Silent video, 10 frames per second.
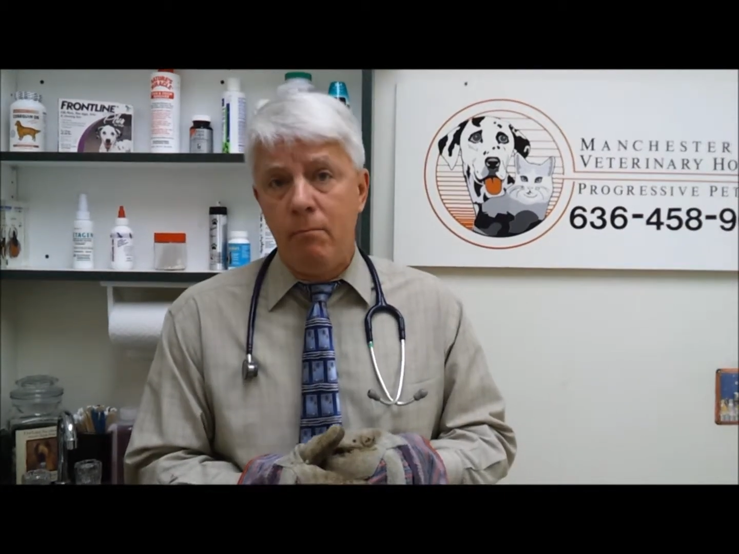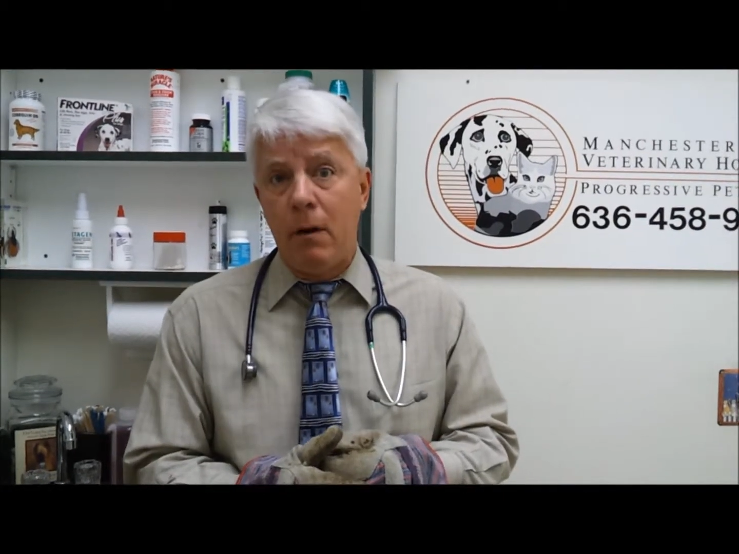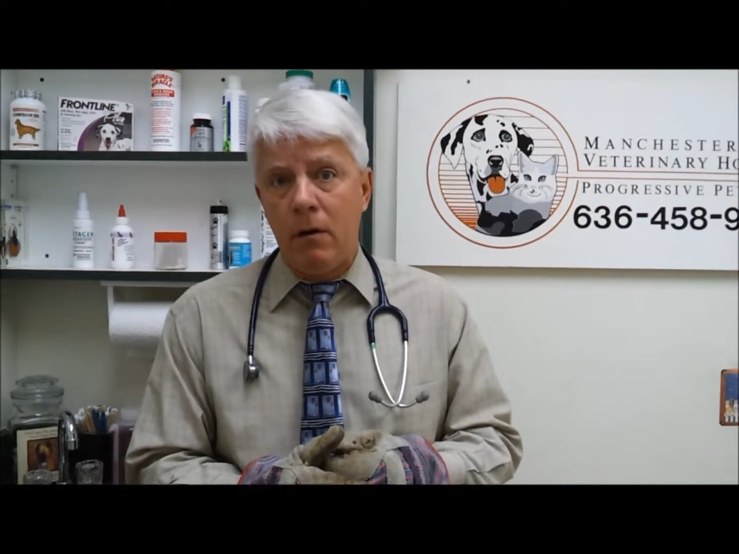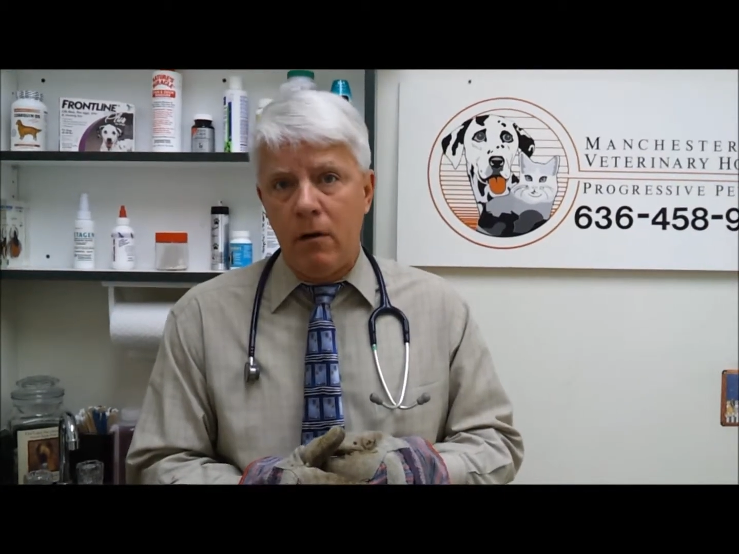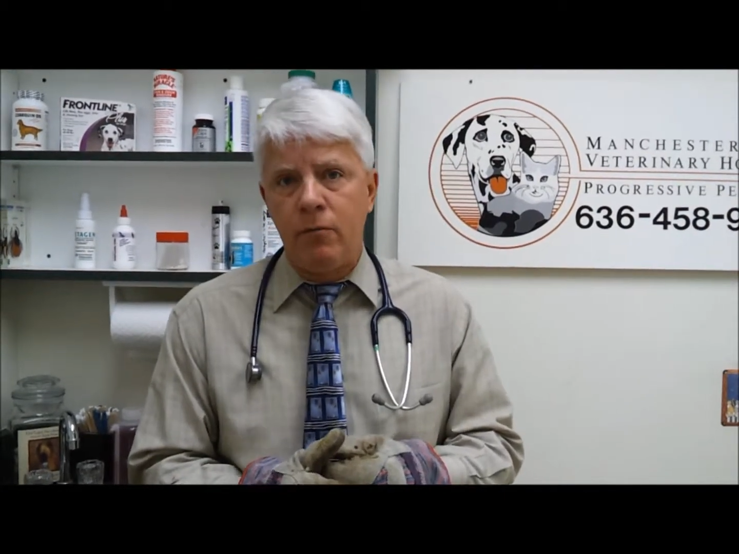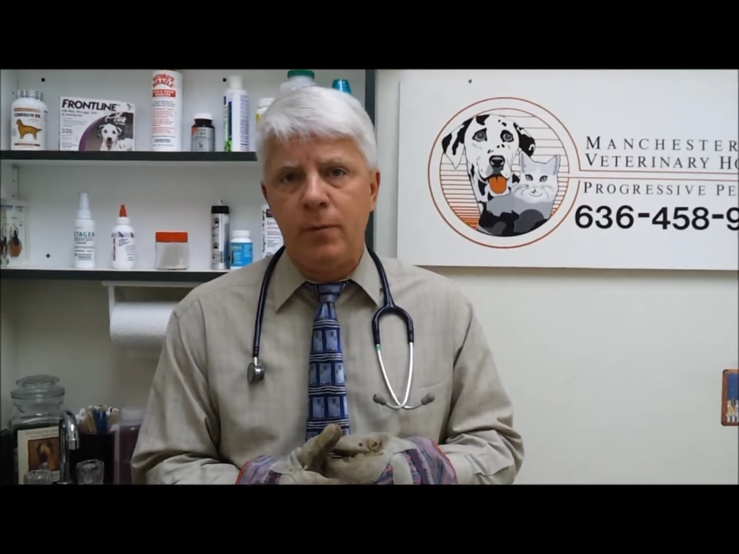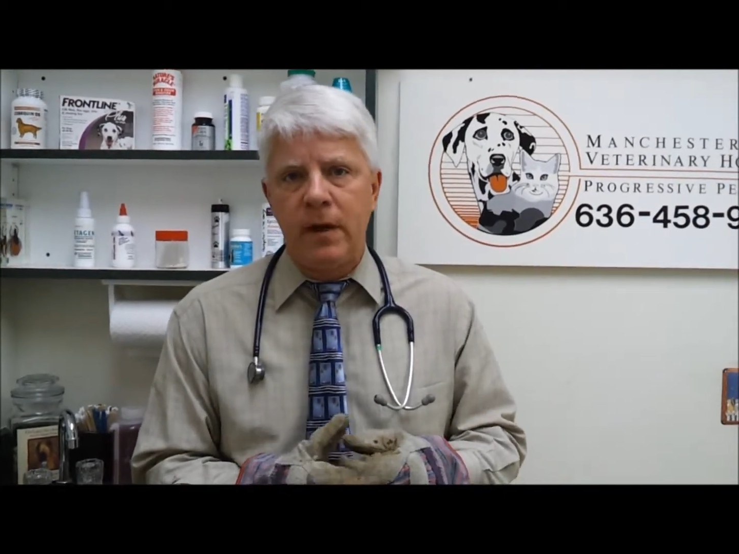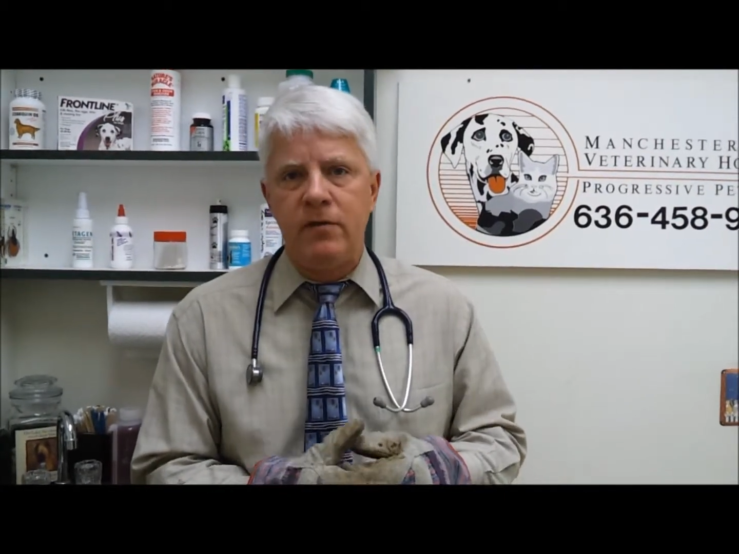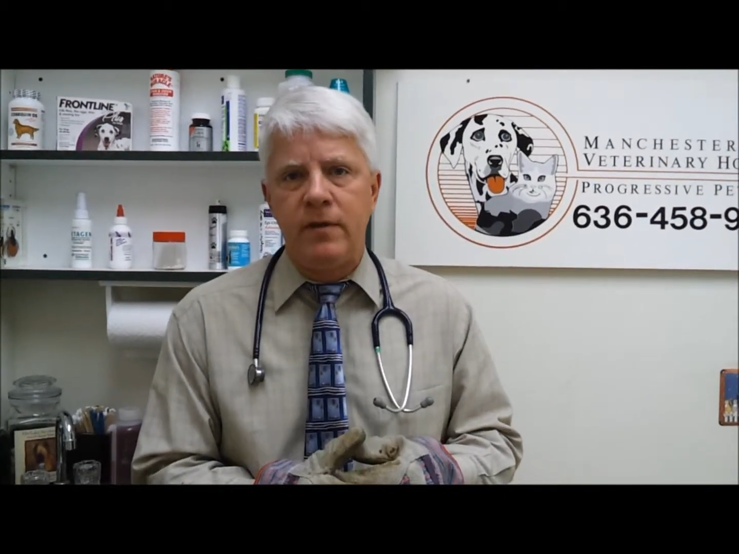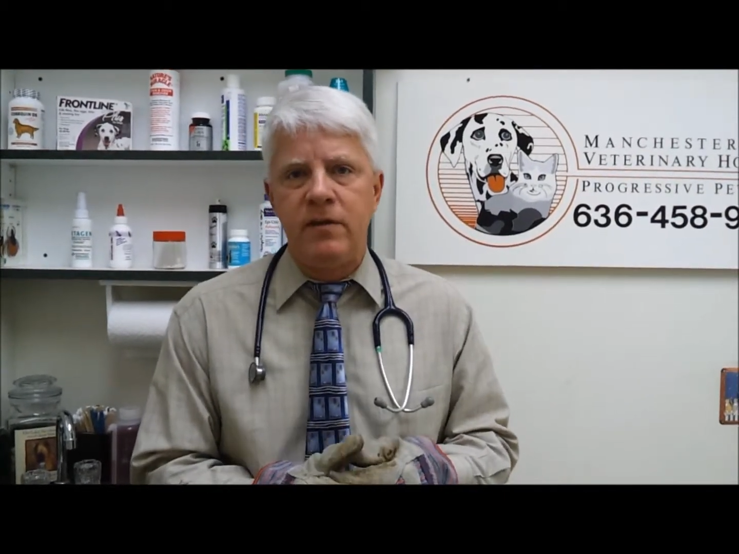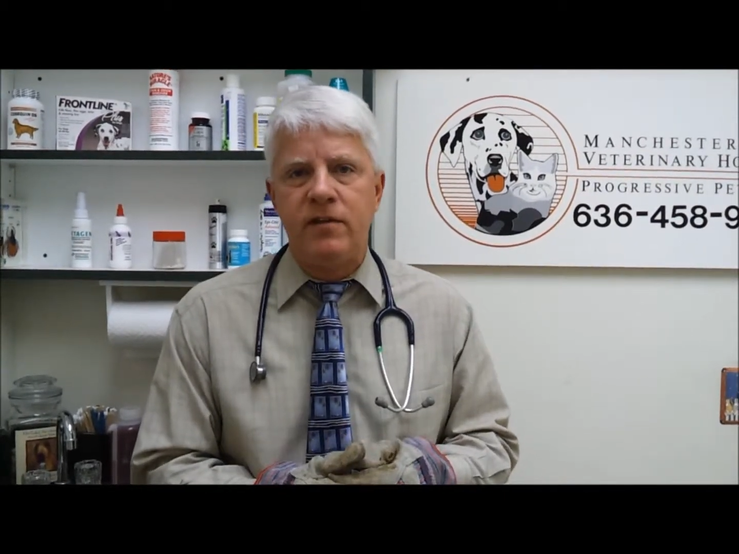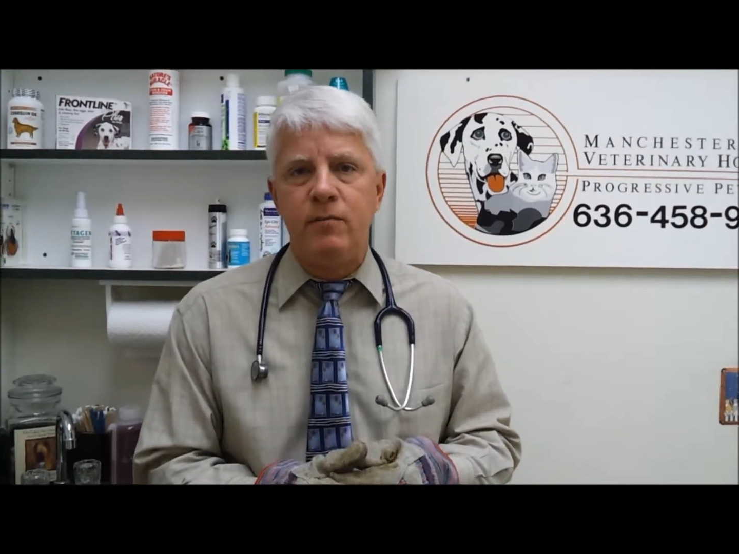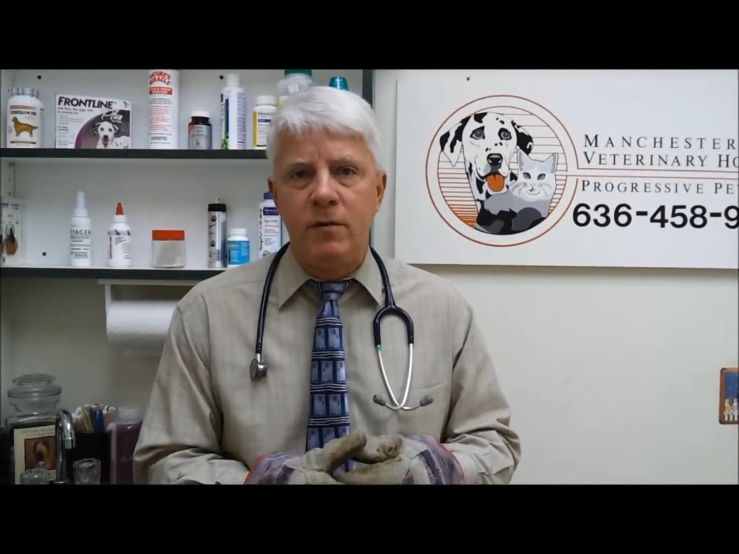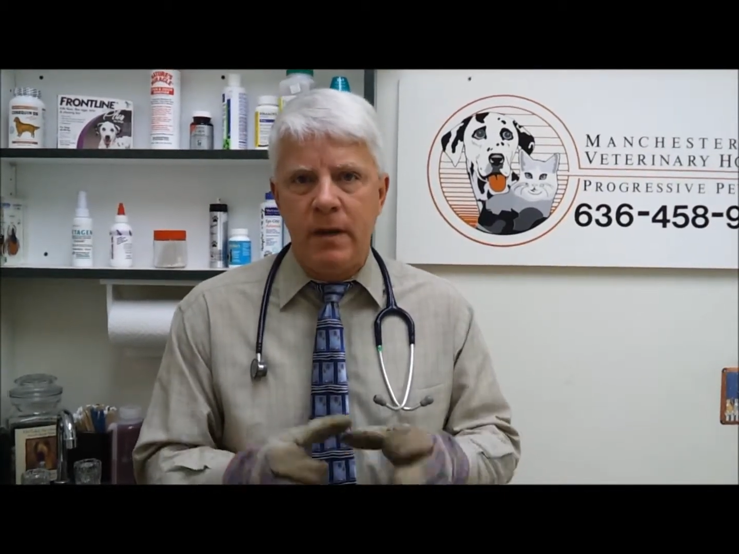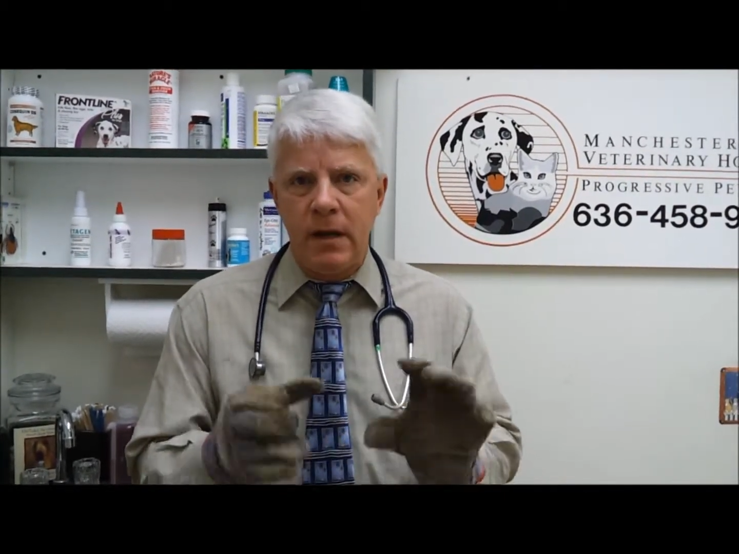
bulbs because they seem to